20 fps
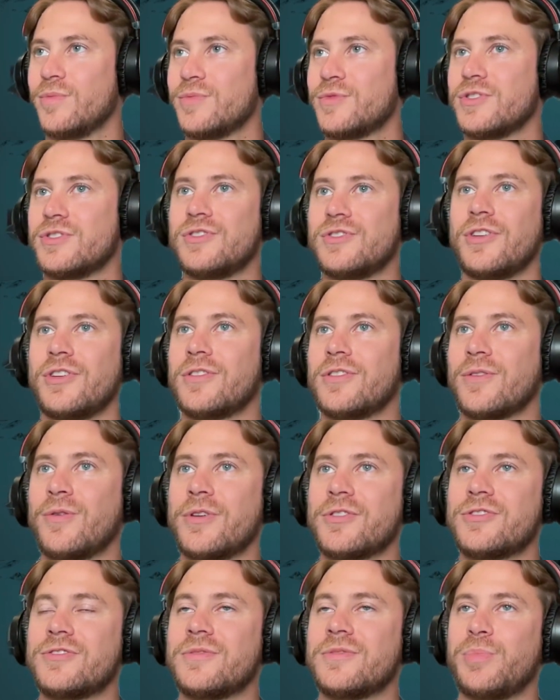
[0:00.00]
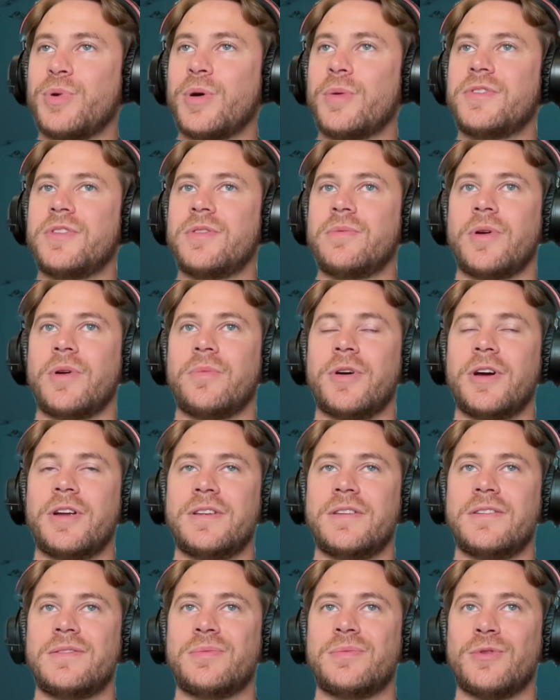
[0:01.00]
Just another question that pops in my
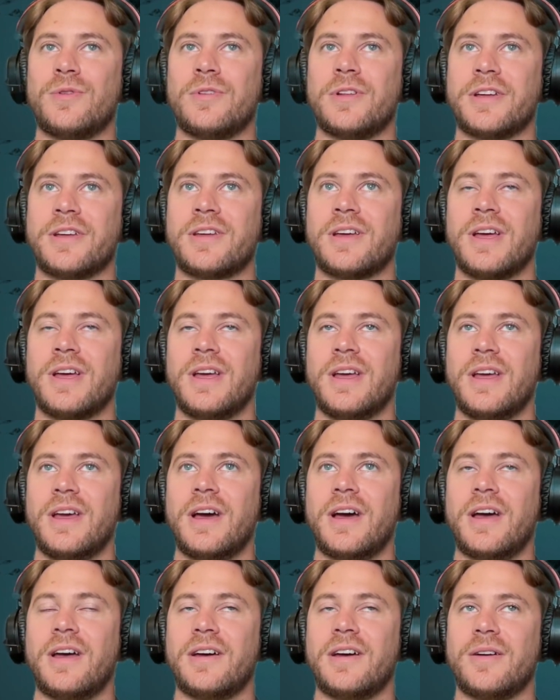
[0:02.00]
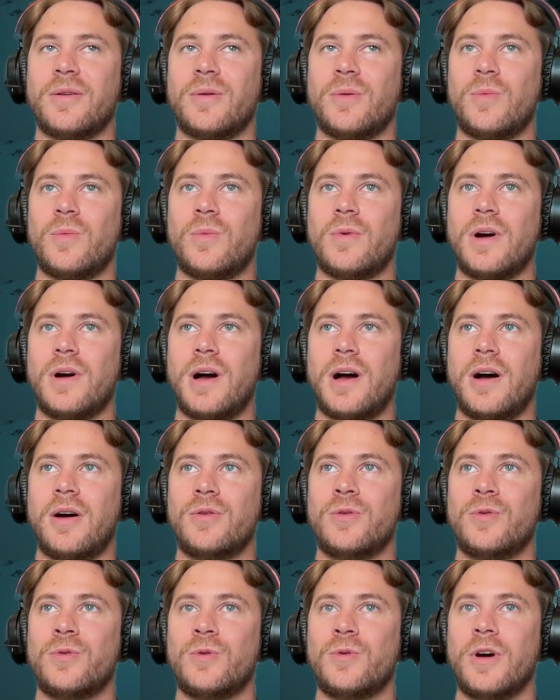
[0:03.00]
mind is more like,
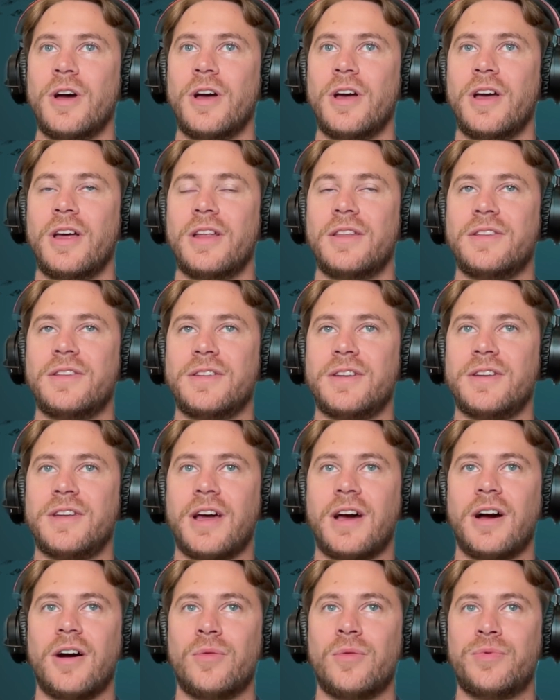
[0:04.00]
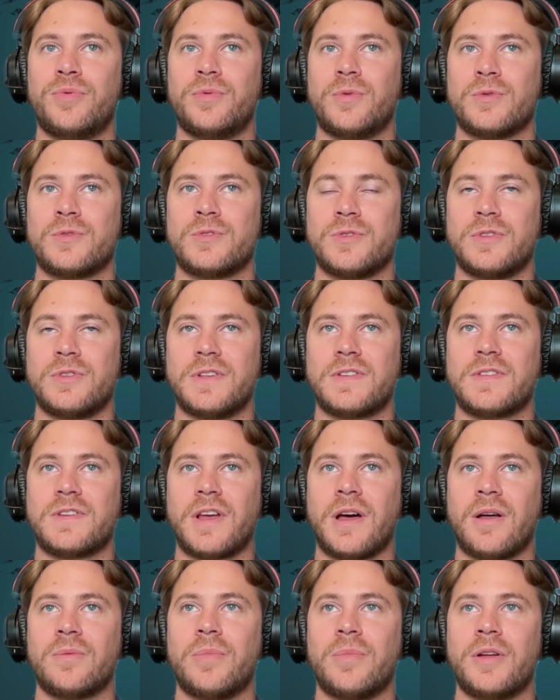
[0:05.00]
how did it help also this
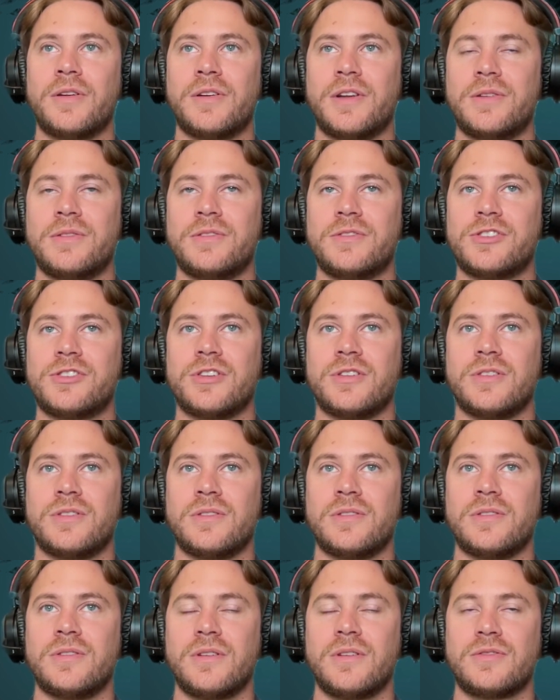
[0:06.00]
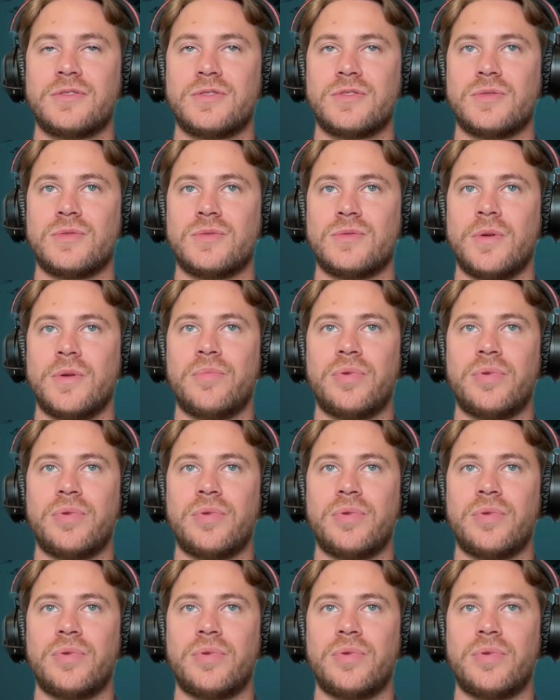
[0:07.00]
outbound engine to